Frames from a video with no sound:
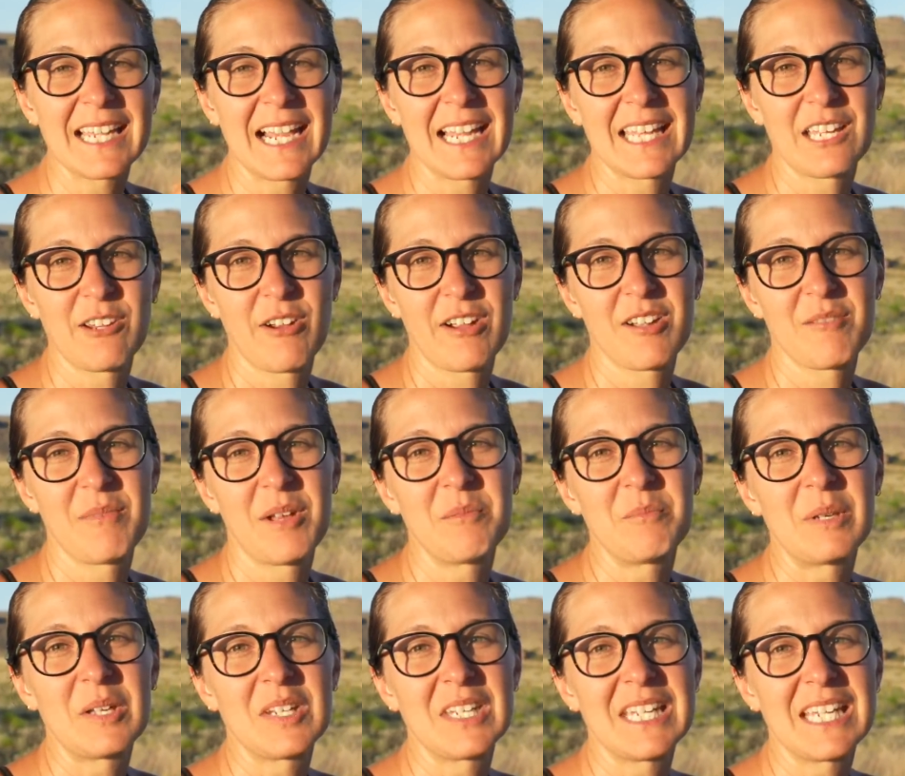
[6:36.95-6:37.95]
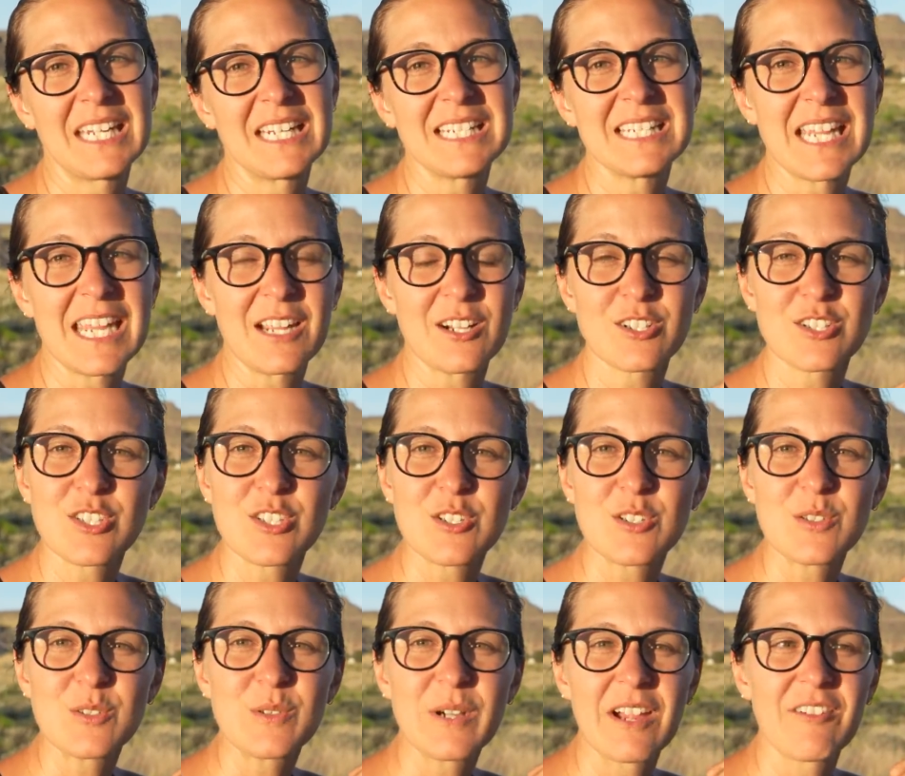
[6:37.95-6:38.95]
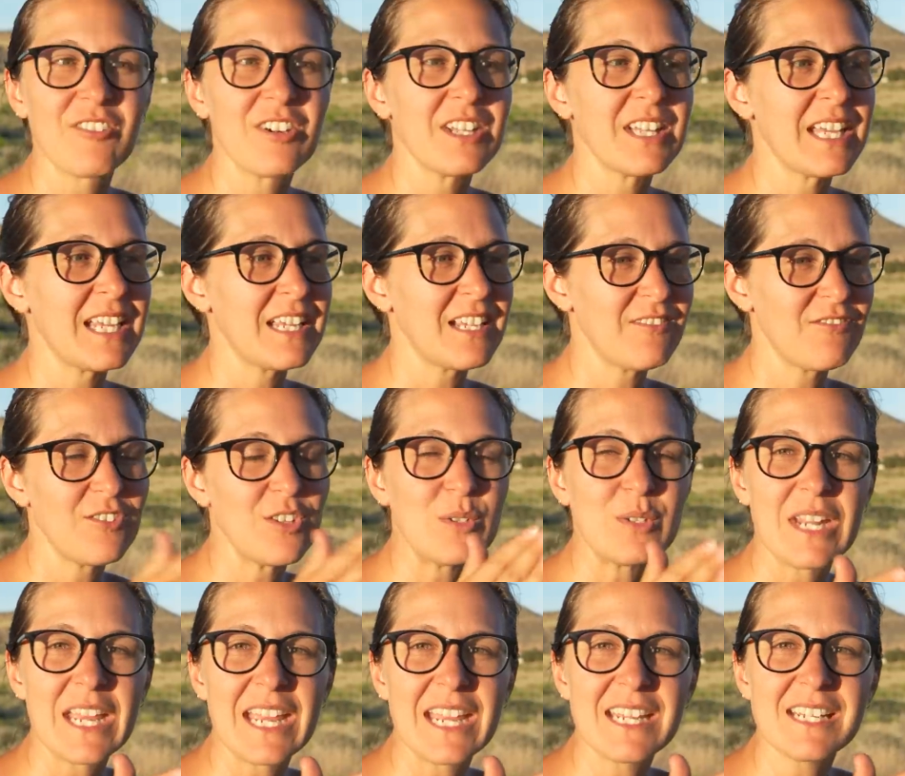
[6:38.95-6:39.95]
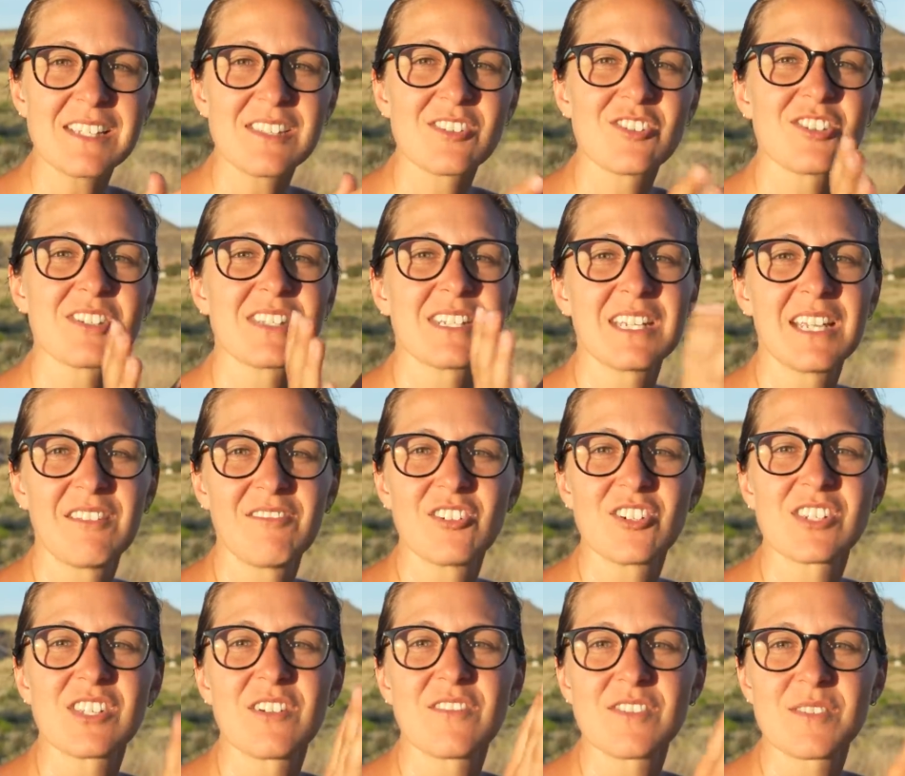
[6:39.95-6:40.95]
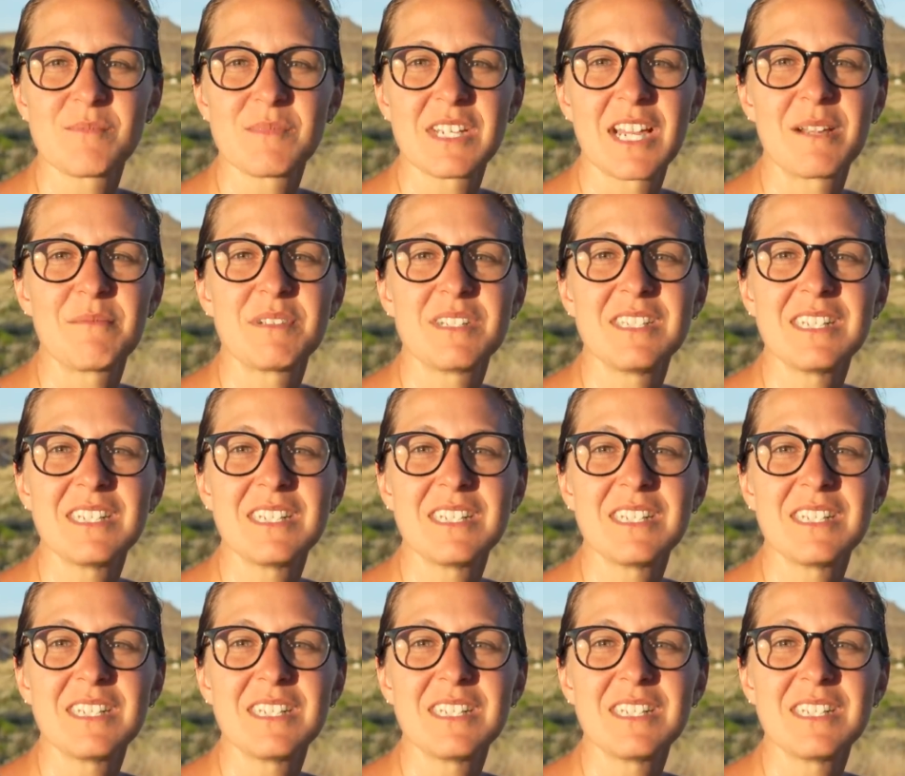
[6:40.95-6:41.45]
highly recommend building in a day or two every like few days just to give yourself some time to